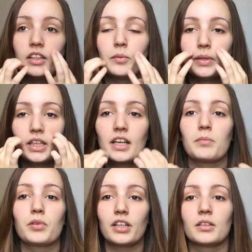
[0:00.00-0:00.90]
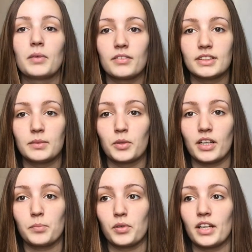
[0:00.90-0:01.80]
you know being out of breath I'm obviously more
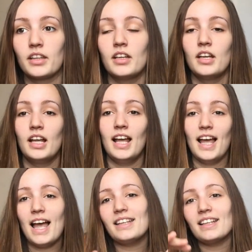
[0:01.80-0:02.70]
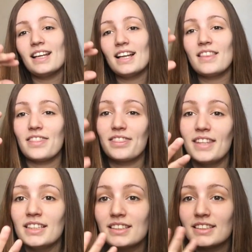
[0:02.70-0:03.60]
out of breath and
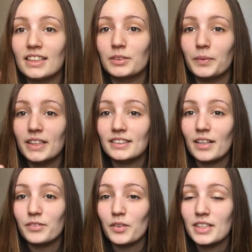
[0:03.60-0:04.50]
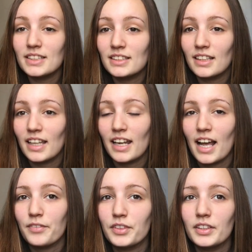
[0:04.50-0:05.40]
this six weeks I've noticed that
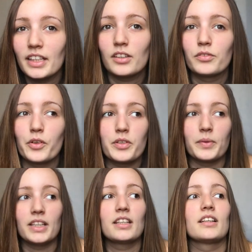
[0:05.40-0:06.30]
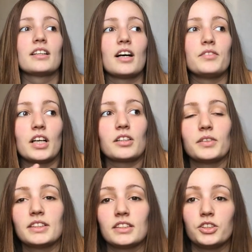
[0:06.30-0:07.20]
after like the fourth week of not
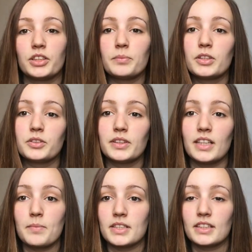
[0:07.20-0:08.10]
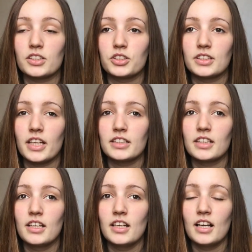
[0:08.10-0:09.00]
going to the gym or doing that much exercise
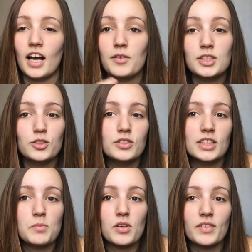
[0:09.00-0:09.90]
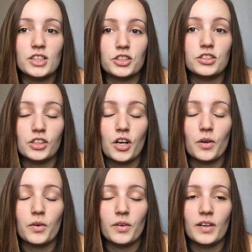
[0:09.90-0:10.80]
I was losing motivation to go
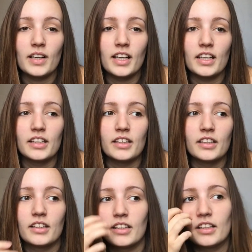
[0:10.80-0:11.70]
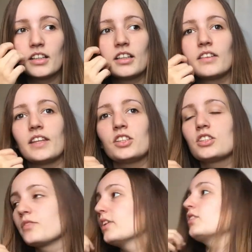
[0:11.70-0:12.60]
and that
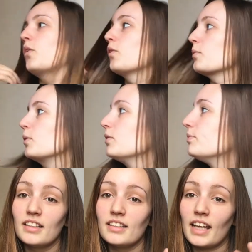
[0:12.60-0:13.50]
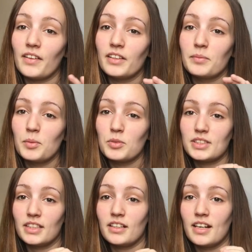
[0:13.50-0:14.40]
just felt horrible now that I'm
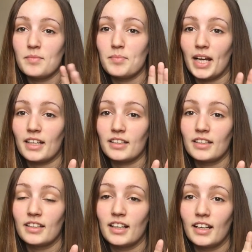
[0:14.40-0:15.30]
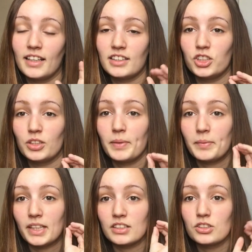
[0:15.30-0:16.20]
almost there and back at the gym
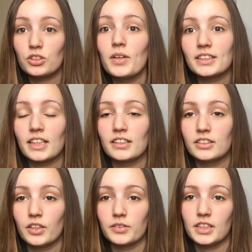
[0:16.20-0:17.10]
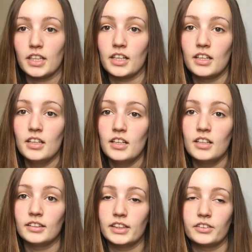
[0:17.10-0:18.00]
I'm getting so excited to go today
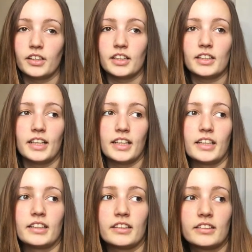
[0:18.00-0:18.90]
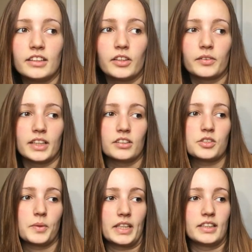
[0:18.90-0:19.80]
later on and, you know, get all
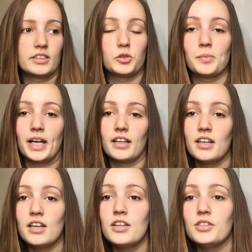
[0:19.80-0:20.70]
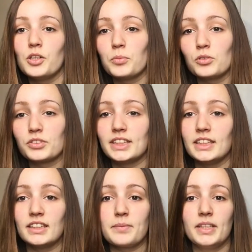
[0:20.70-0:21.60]
sweaty and do my normal
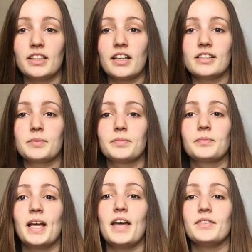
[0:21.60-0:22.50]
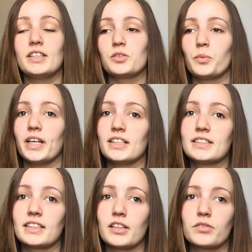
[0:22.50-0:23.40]
routine. I mean, not as heavy as
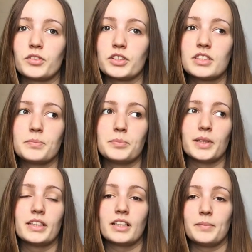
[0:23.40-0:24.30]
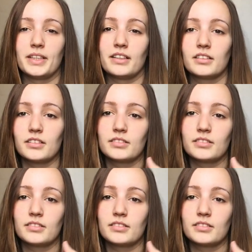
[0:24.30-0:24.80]
weights at first, but I mean, I'll,